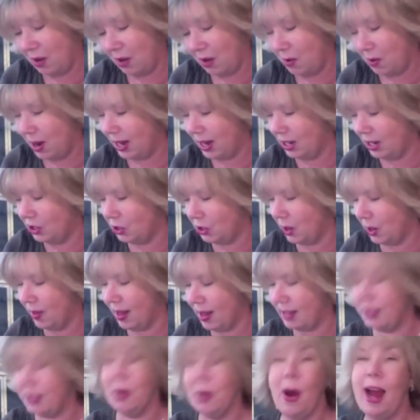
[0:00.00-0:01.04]
quite enjoy
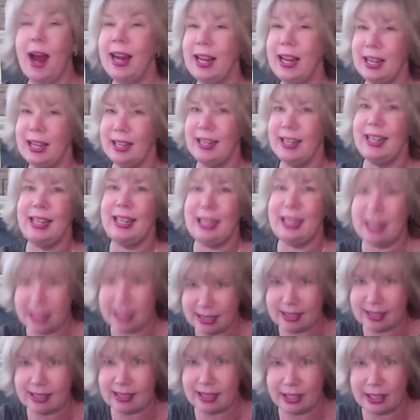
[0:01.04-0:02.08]
that. So I can
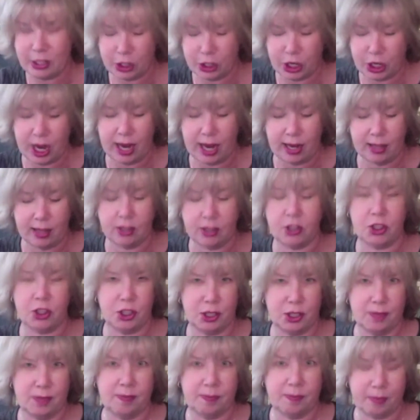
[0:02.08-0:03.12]
easily
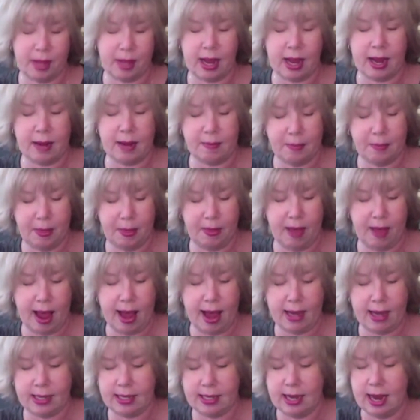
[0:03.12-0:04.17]
change
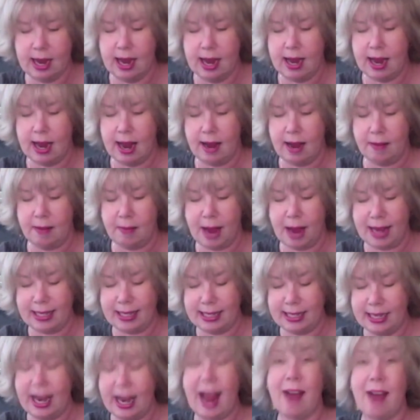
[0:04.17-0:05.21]
that. I
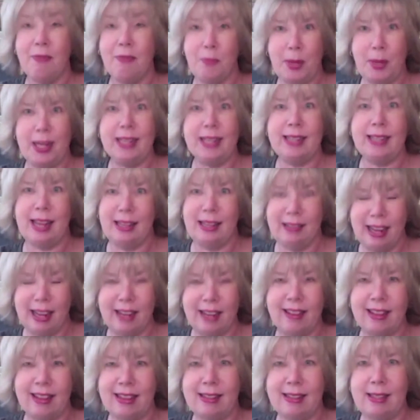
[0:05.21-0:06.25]
did have, because I
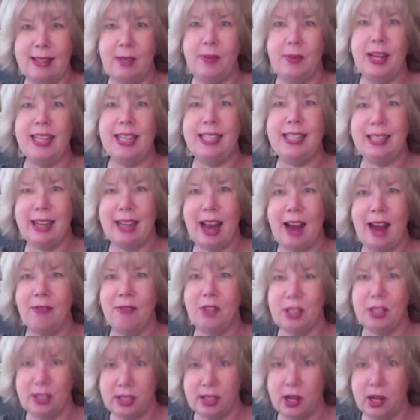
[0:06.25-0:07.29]
lengthened the sleeves, I did have to
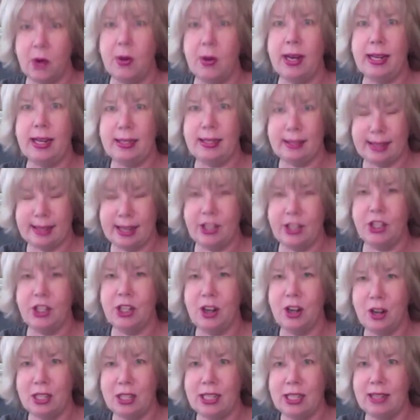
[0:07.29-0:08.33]
sew an extension
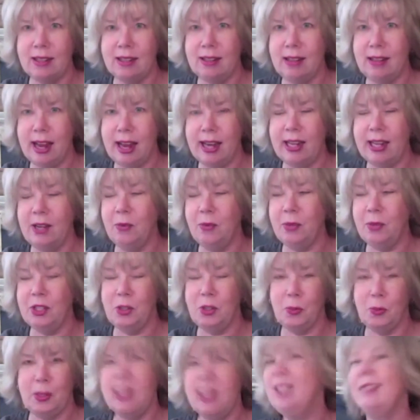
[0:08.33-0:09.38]
onto the lining,
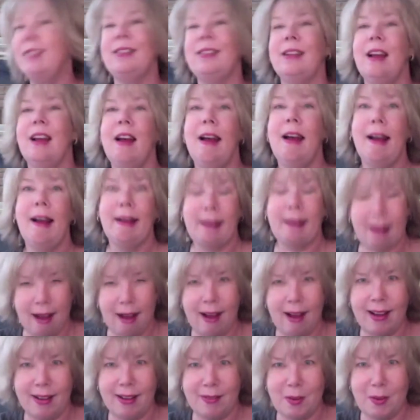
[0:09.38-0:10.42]
which was
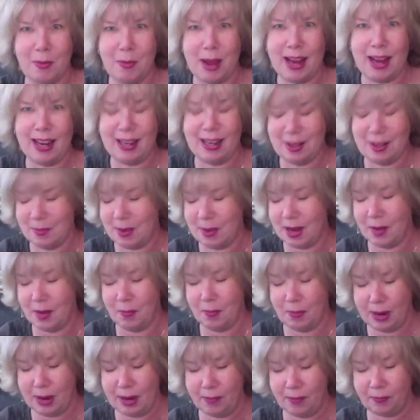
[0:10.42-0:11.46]
kind of a pain in the butt,
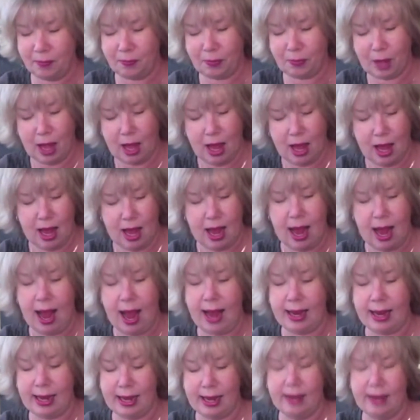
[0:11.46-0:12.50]
but I
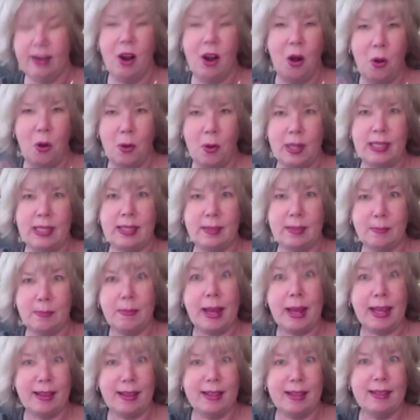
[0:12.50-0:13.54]
can always
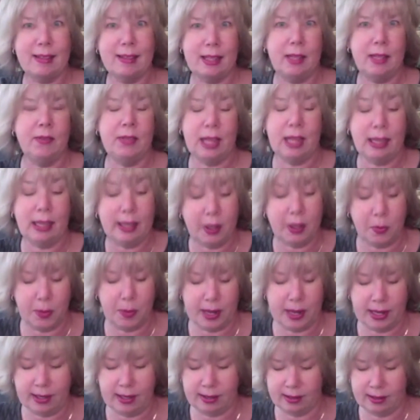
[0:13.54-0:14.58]
make the sleeves a little
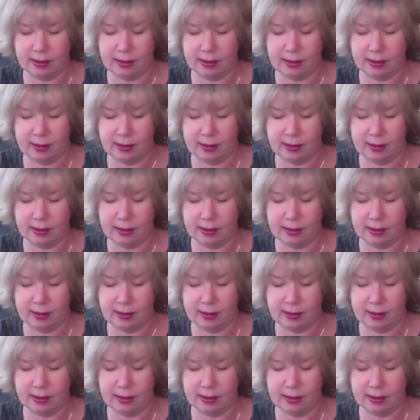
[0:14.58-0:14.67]
bit